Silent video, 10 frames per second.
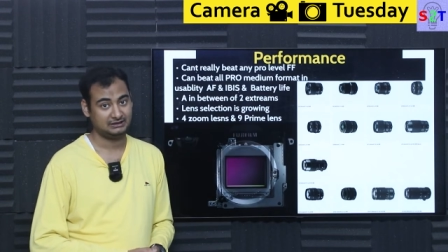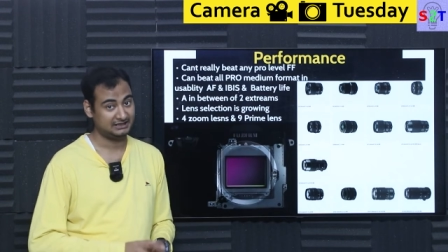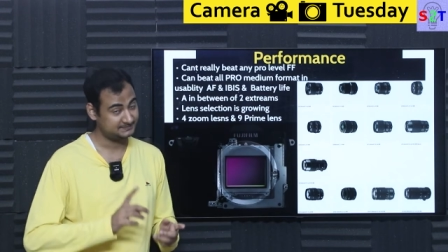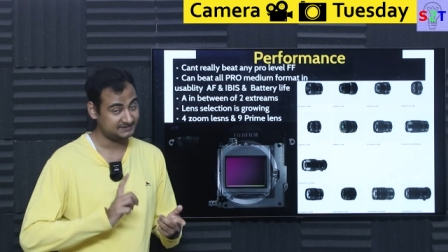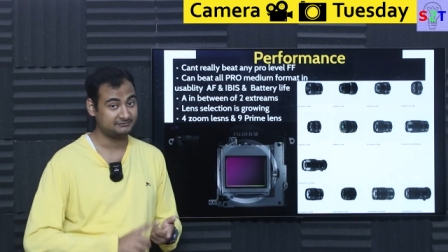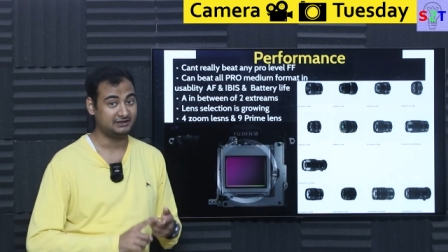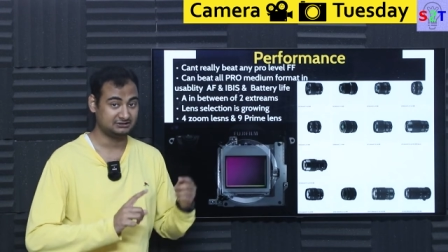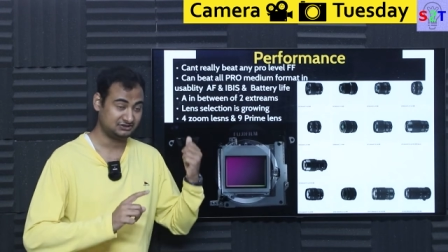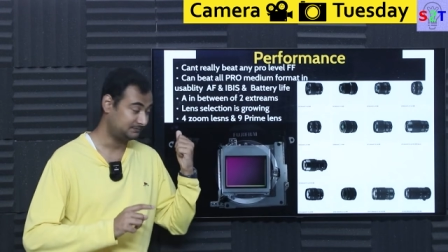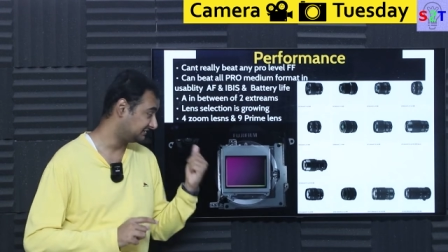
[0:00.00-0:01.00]
I
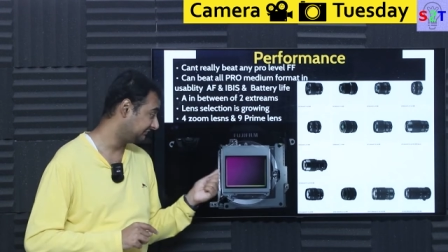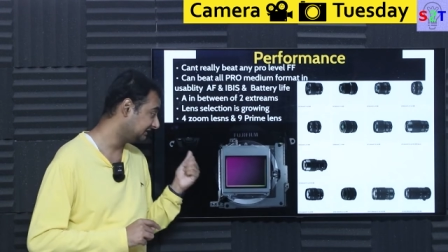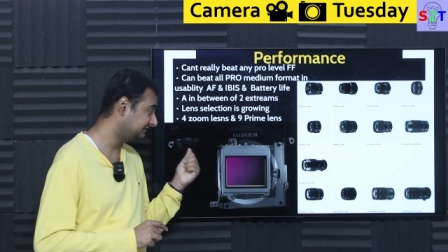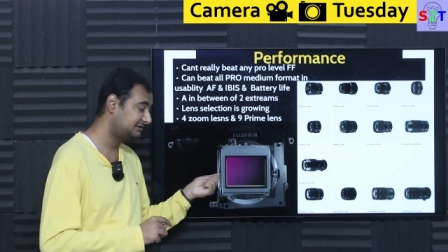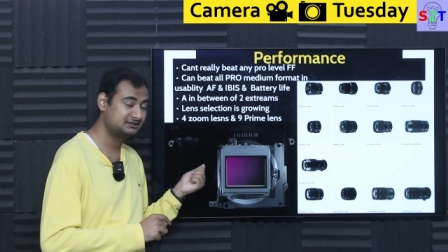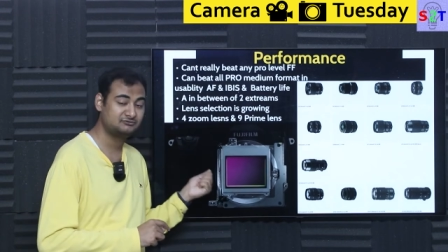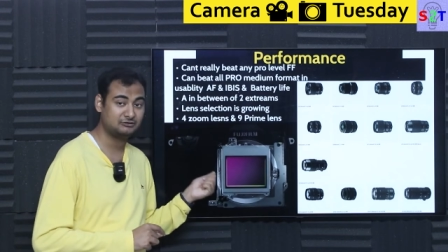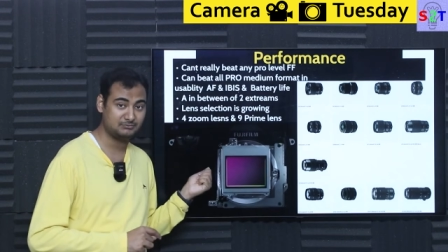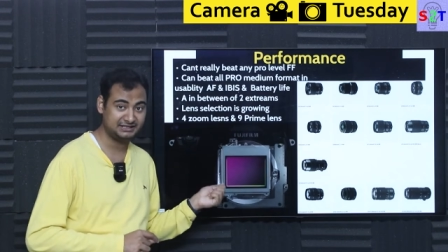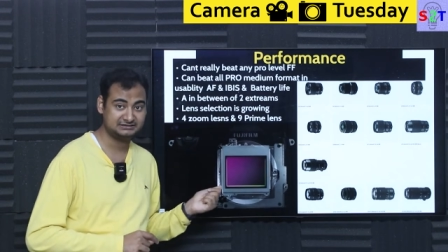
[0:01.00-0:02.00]
specified the specifically reason
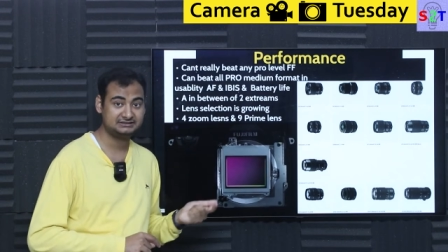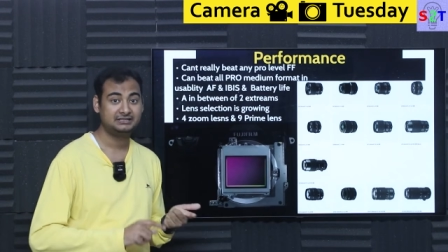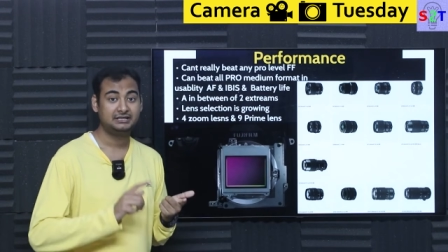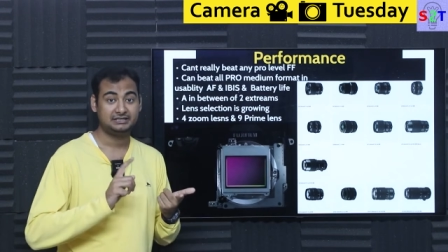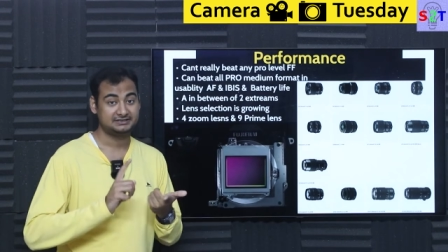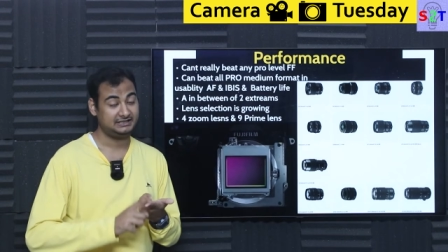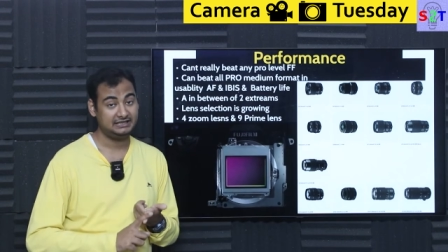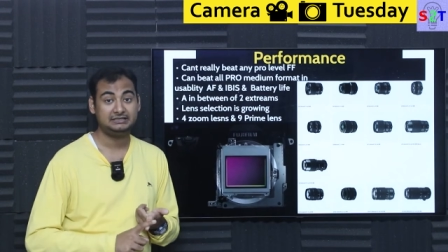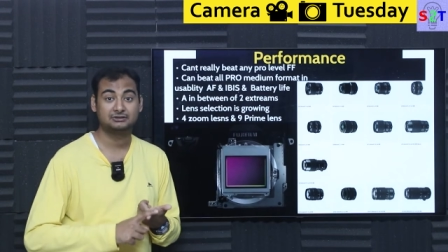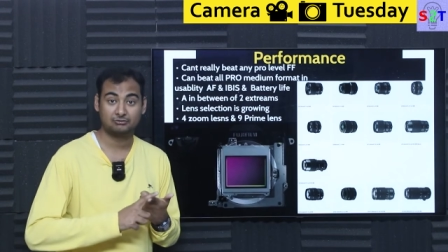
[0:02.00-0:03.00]
for buying this is
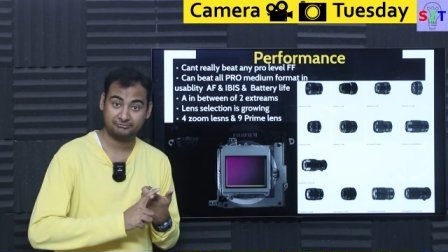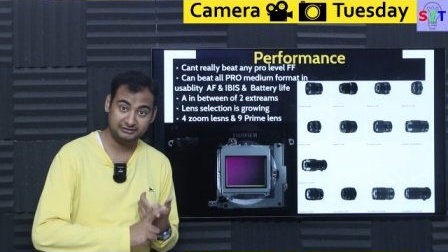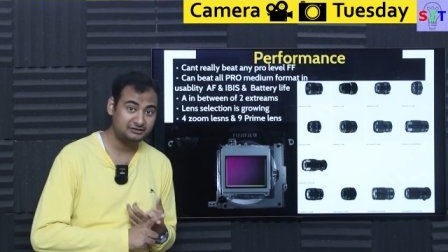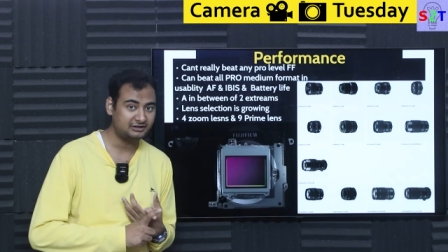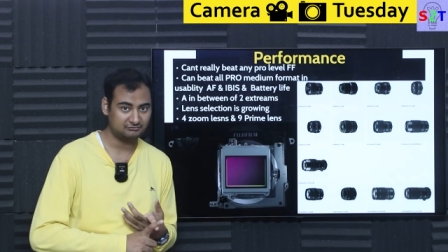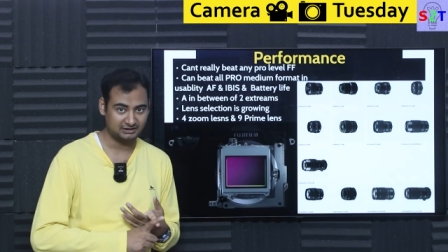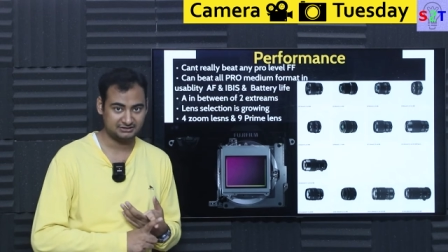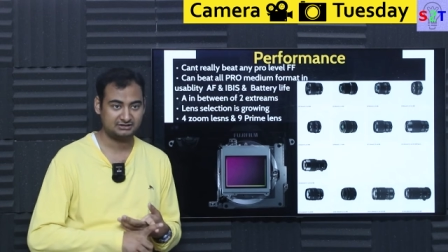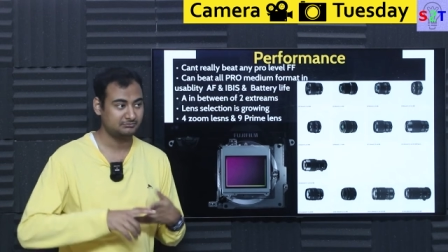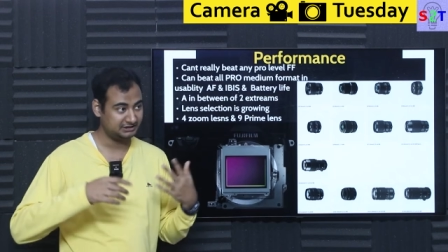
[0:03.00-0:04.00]
A, your field
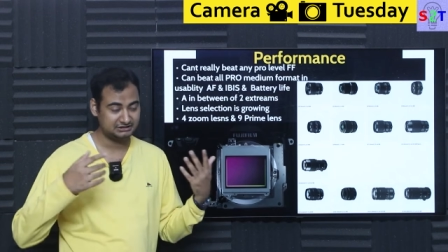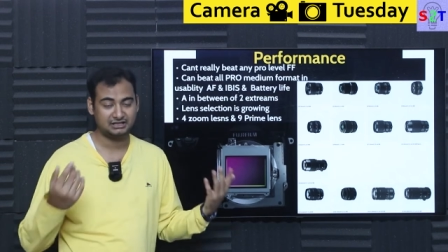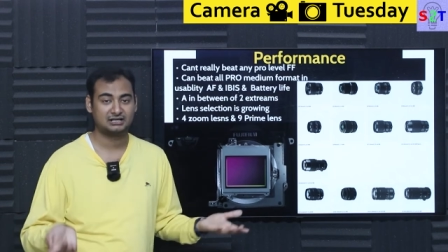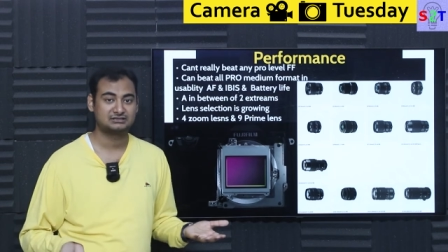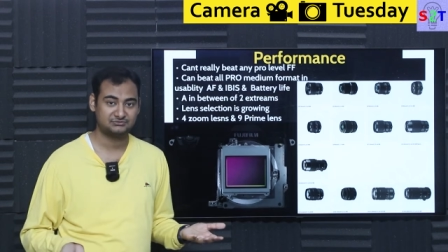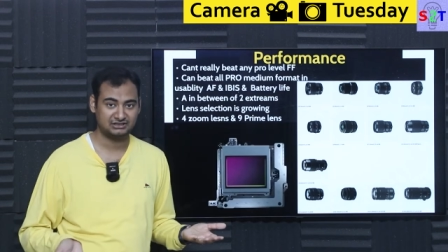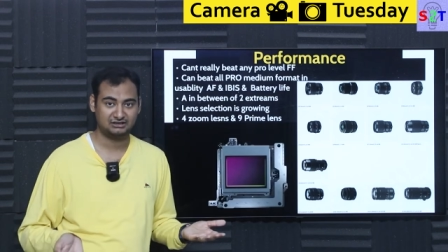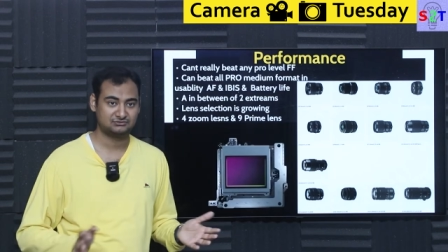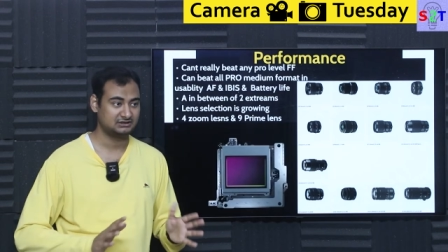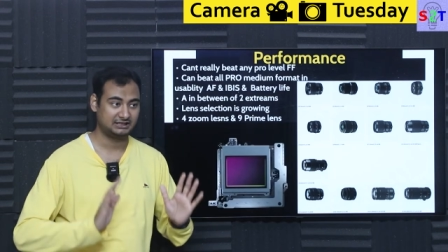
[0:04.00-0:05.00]
requires it. Meaning there are some
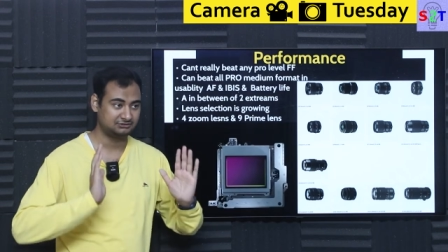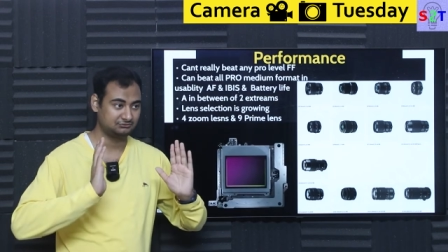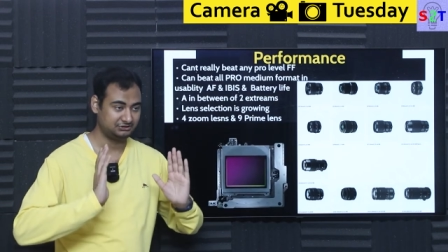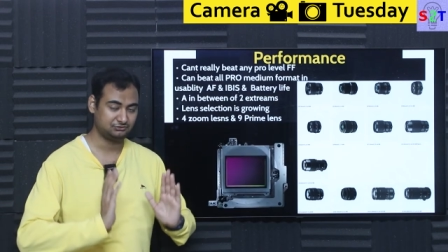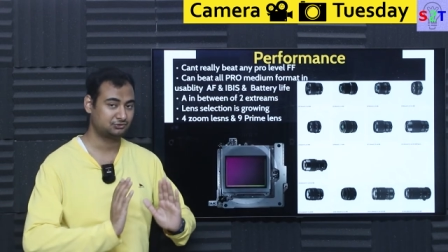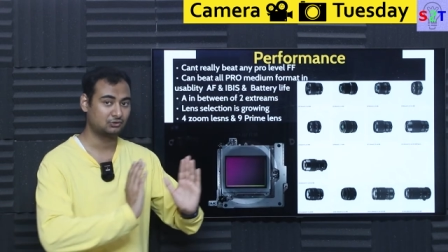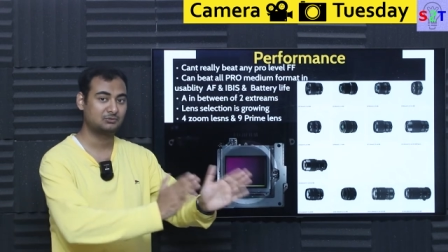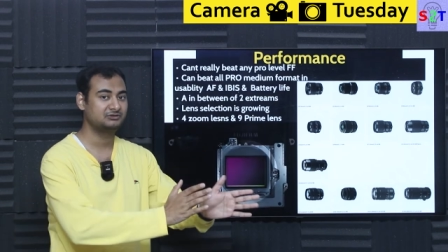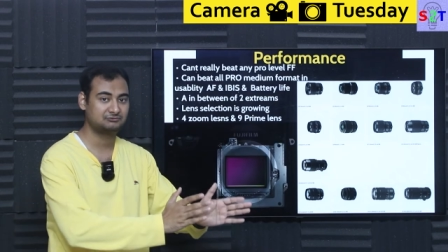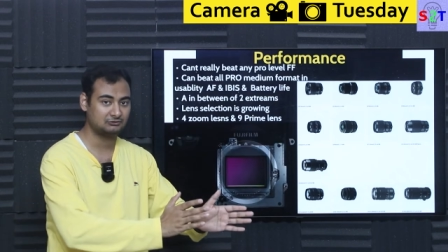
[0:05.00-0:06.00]
scenarios where like, dude, you
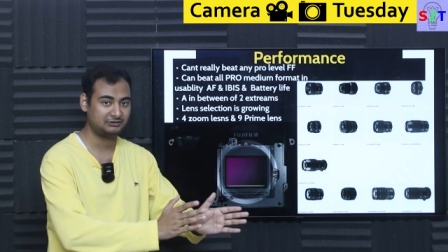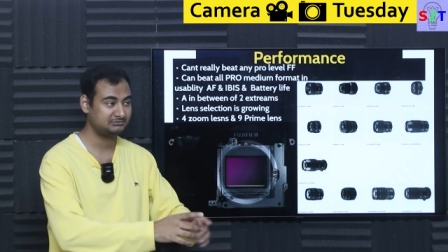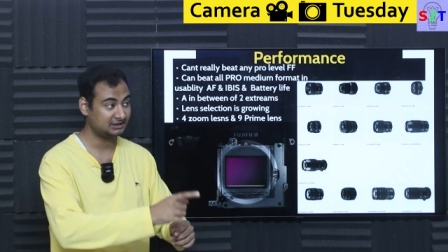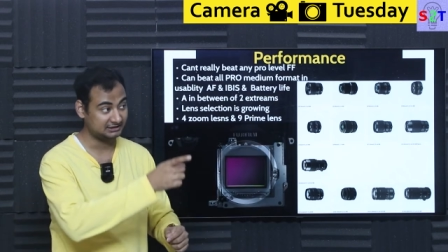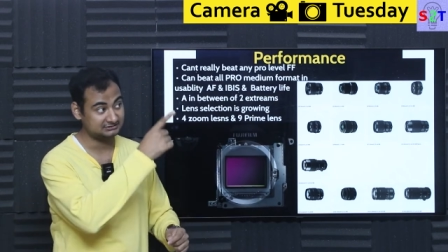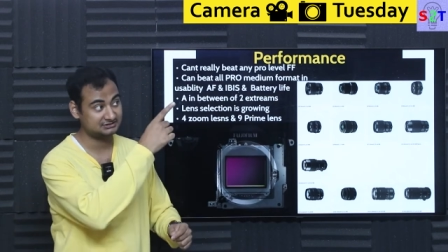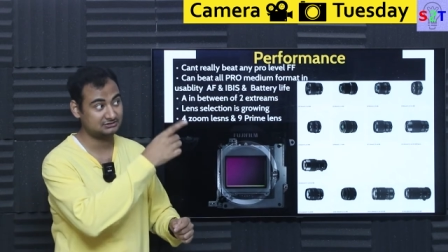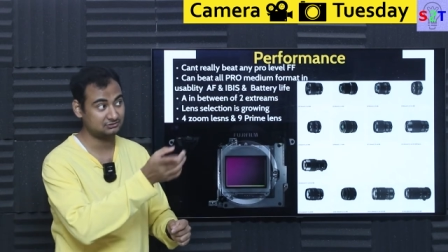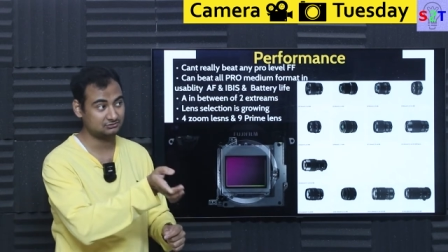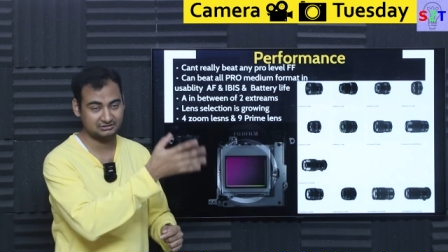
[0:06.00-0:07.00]
show up with full frame, they're like,
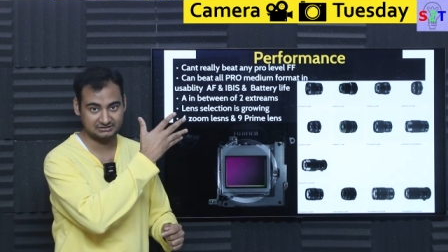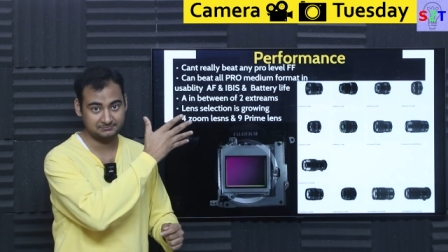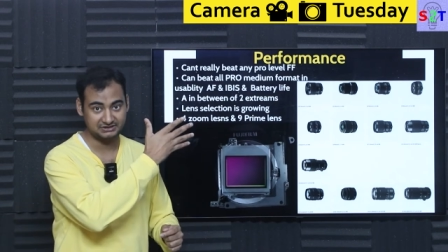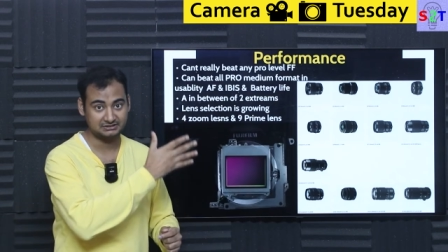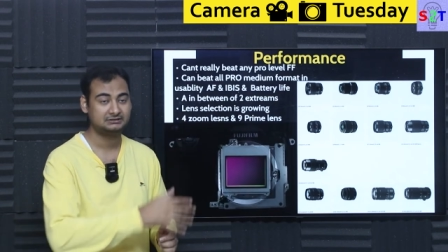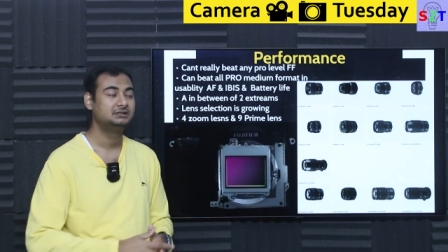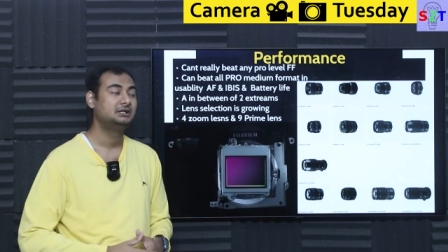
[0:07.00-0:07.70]
does the door disappear?